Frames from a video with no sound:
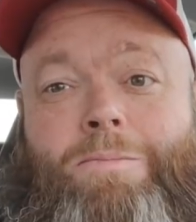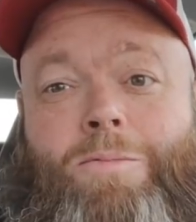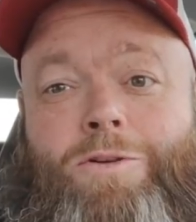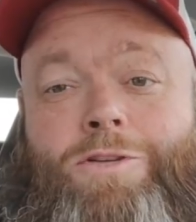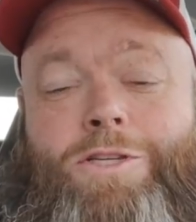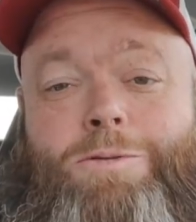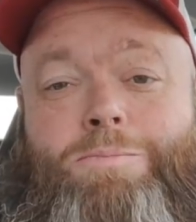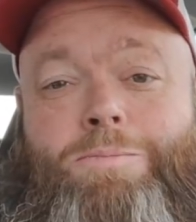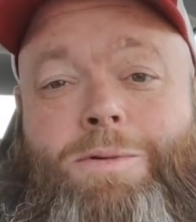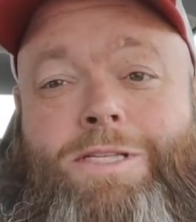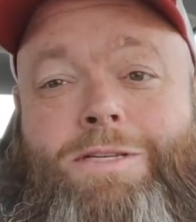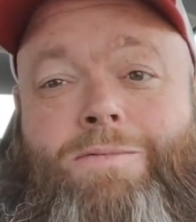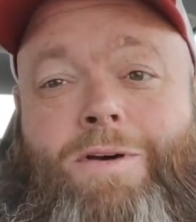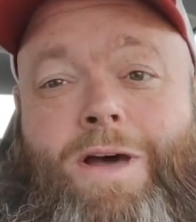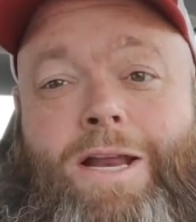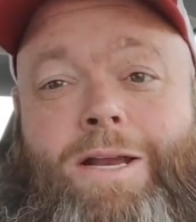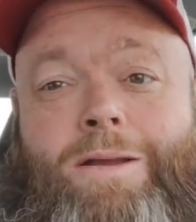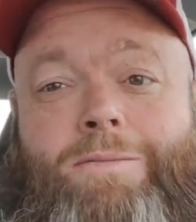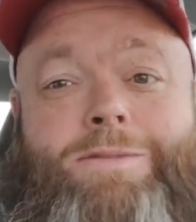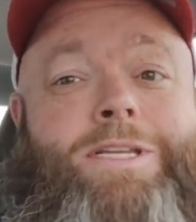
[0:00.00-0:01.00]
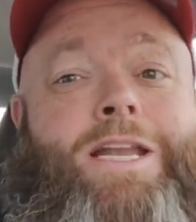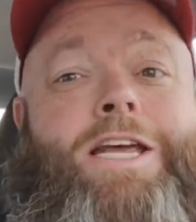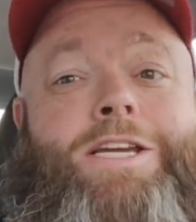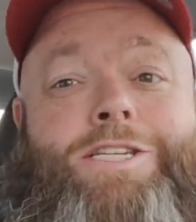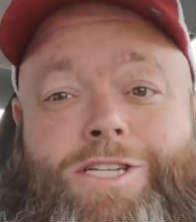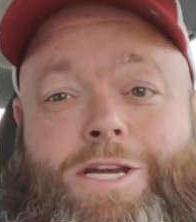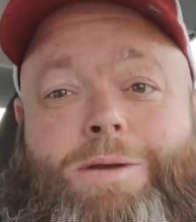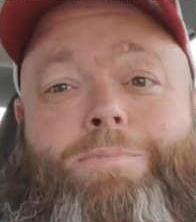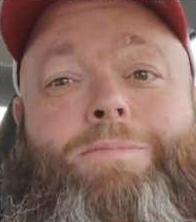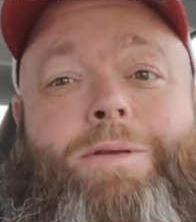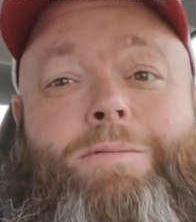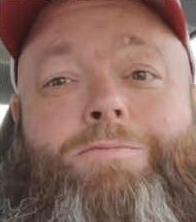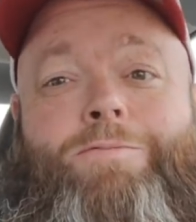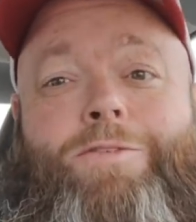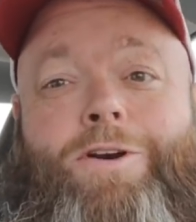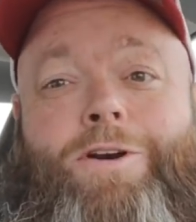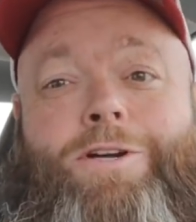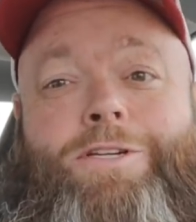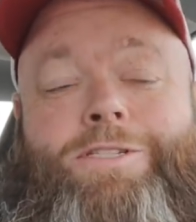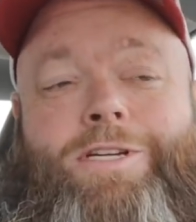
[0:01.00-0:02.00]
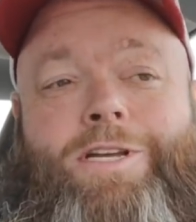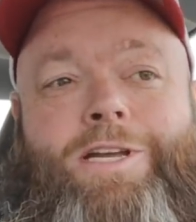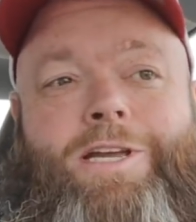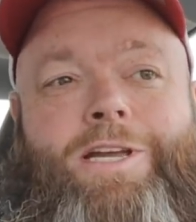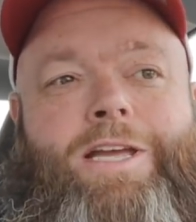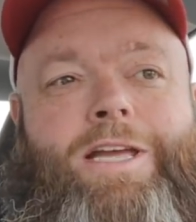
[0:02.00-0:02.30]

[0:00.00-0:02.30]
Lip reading: most expensive items and I shipped them first